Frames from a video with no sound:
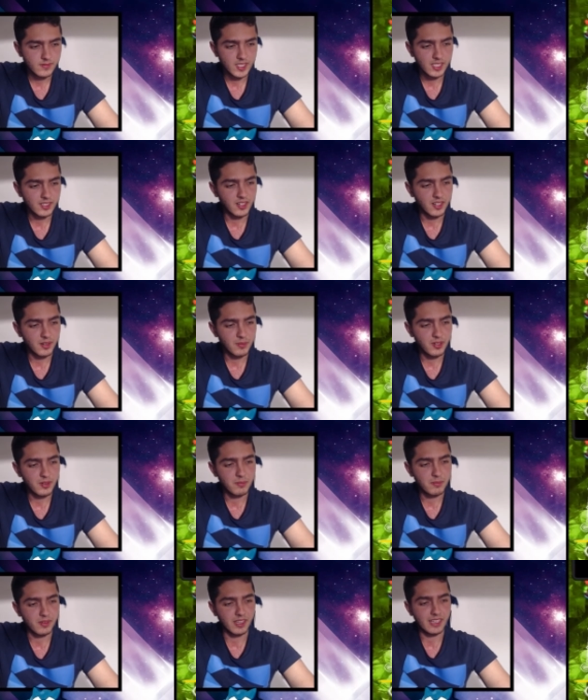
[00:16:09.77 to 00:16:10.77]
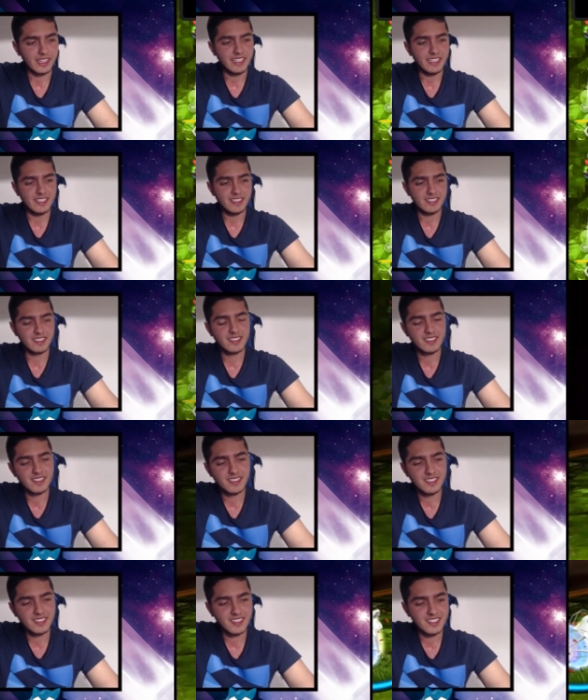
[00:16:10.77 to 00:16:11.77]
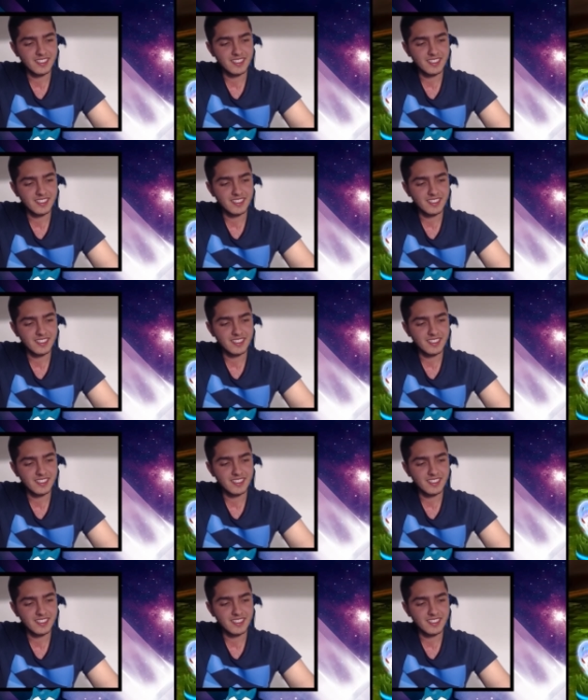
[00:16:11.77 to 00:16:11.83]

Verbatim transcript: Come on, please.